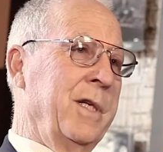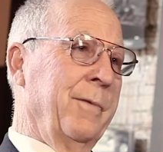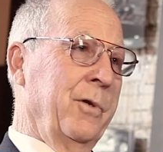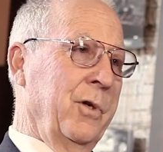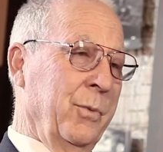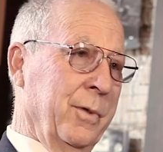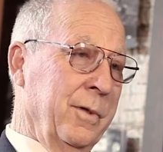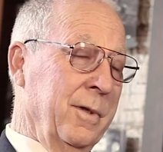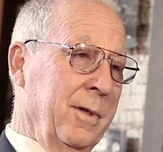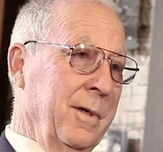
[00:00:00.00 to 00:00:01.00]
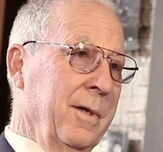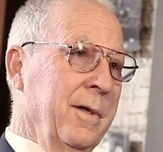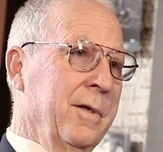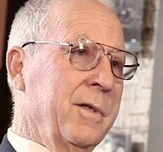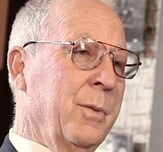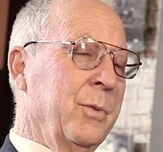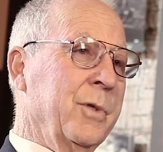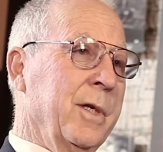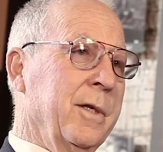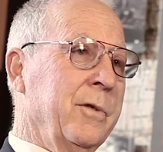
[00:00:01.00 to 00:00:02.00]
never knew when someone was
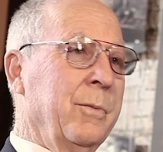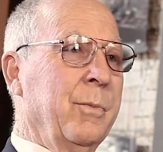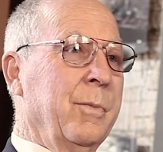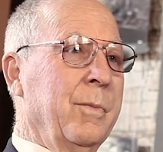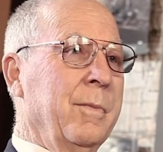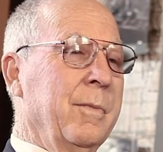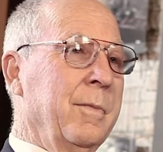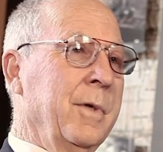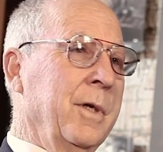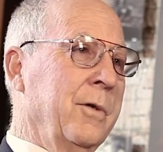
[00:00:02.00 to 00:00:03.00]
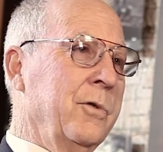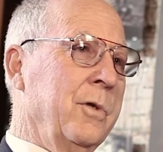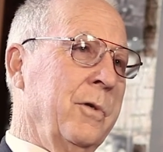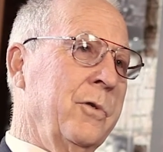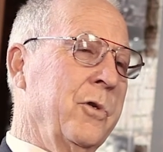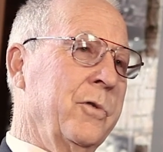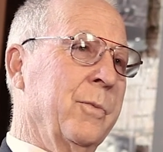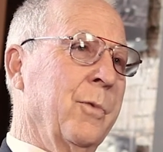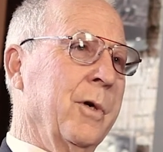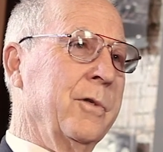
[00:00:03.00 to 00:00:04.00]
going to, shoot some
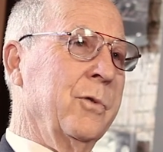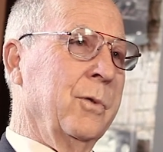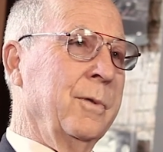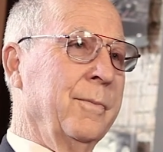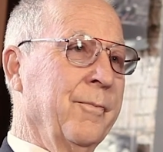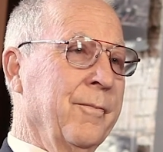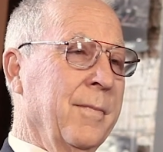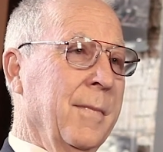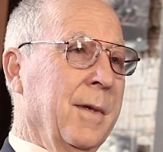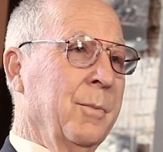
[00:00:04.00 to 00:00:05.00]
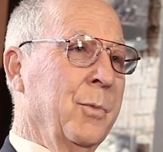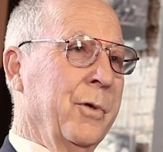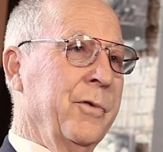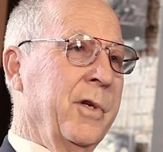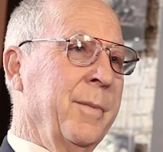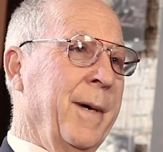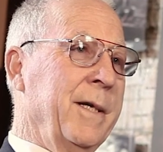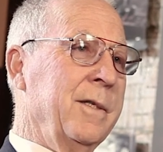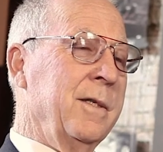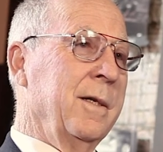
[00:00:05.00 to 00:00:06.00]
rockets or mortars at the base.